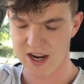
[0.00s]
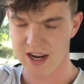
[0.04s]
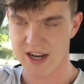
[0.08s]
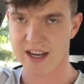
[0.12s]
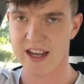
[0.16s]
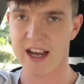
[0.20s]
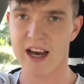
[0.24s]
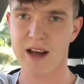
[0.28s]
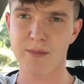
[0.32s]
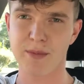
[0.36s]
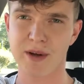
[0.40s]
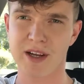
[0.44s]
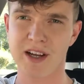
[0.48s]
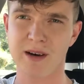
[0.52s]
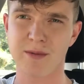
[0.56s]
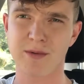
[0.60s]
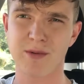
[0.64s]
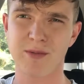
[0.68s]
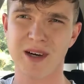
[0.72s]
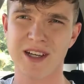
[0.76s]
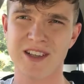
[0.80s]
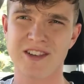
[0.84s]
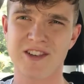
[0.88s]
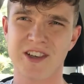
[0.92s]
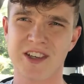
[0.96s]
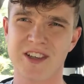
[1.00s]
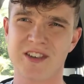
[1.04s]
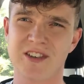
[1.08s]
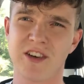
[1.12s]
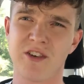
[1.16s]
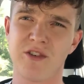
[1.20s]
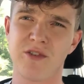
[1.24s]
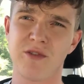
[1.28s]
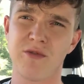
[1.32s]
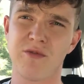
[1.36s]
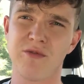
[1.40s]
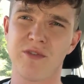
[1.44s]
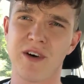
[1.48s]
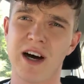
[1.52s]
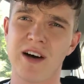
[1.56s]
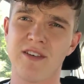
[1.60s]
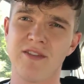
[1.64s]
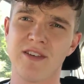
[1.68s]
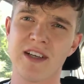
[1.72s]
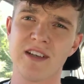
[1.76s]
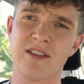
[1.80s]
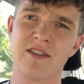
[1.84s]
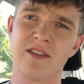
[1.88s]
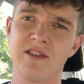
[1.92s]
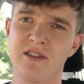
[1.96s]
can become about 605
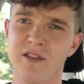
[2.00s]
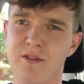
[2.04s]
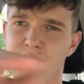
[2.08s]
liters